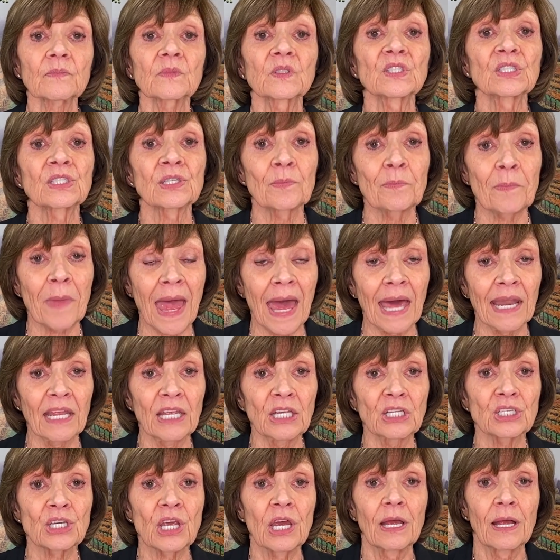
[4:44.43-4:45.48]
to
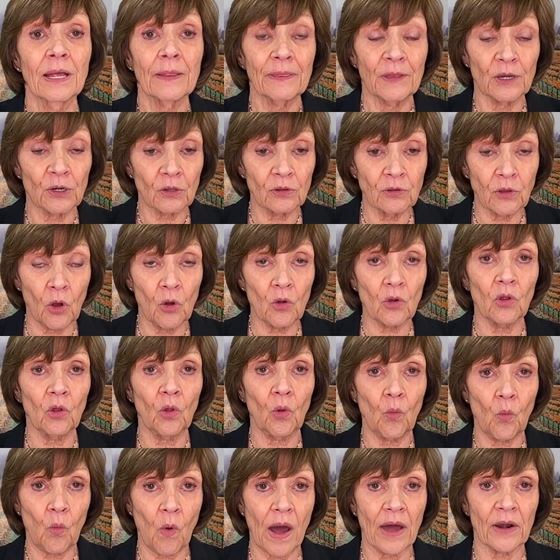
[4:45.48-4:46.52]
manage their
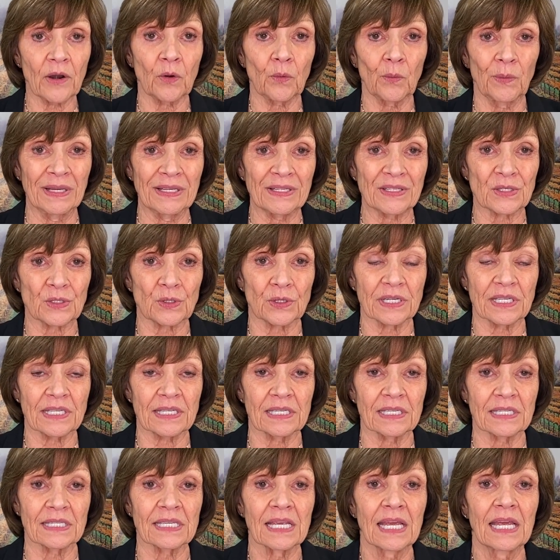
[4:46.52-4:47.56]
local water
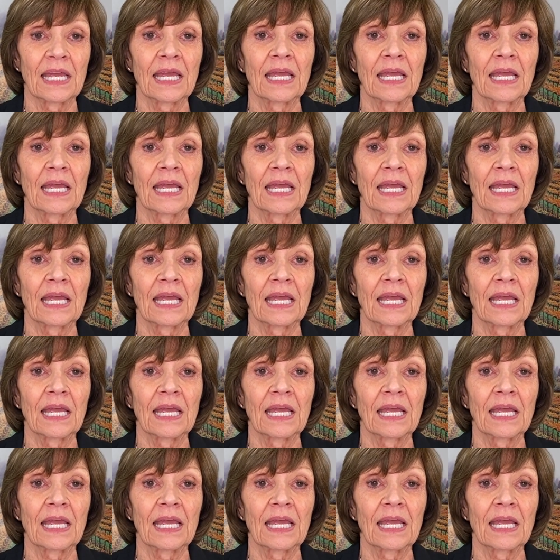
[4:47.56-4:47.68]
resources